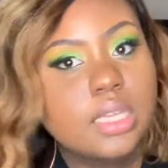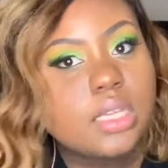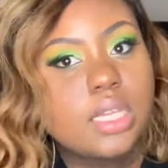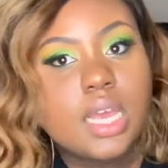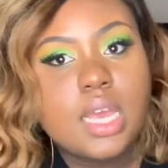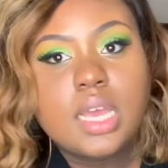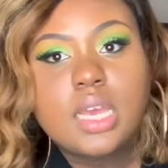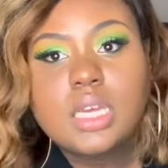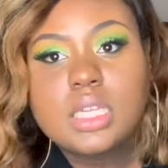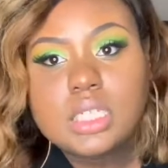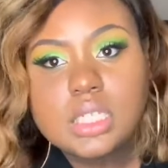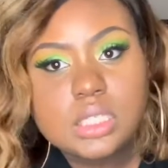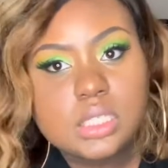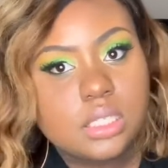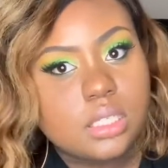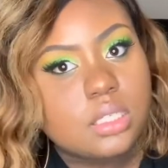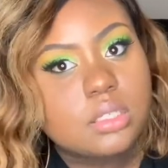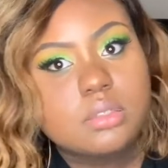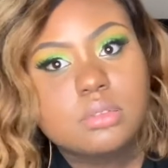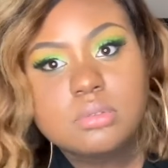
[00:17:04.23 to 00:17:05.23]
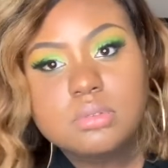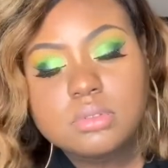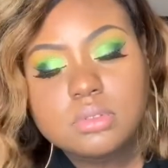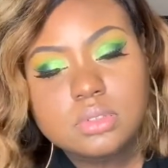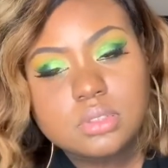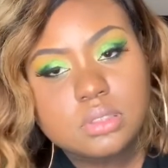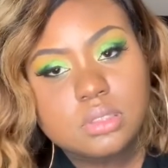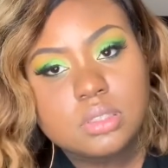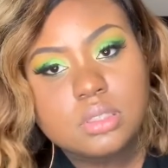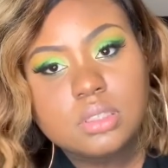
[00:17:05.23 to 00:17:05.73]
the hell up.
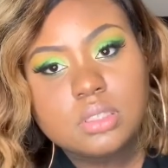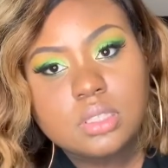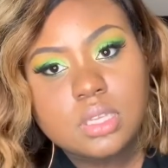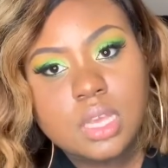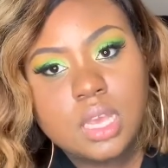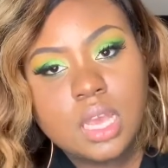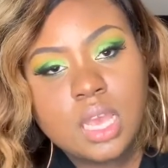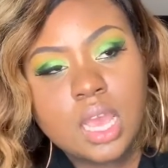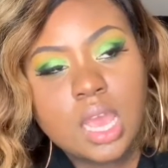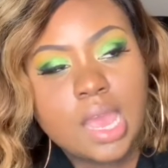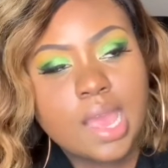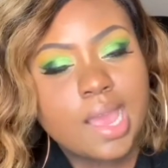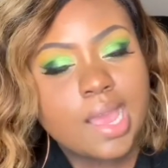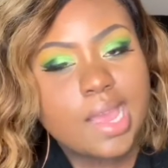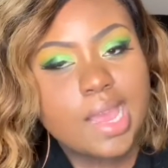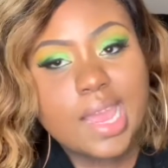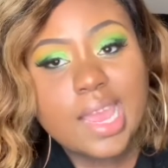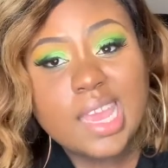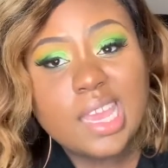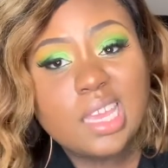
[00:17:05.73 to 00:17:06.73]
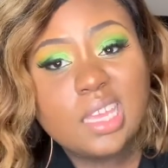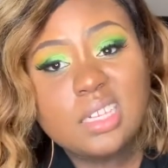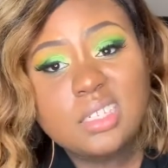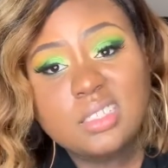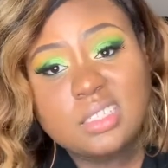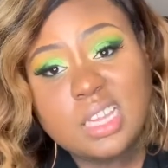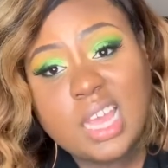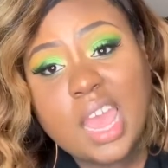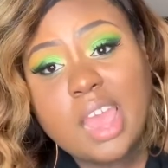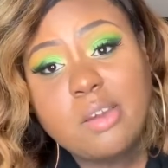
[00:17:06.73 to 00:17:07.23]

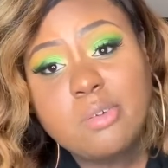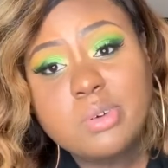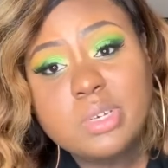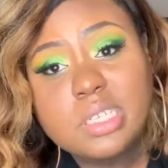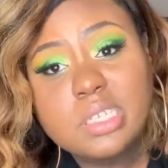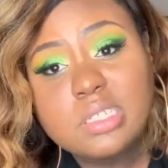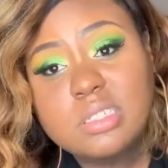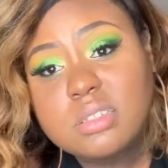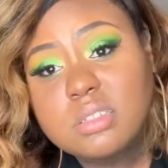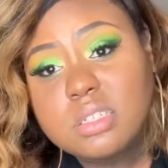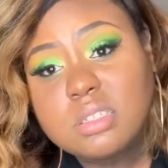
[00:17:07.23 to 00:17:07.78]
And that was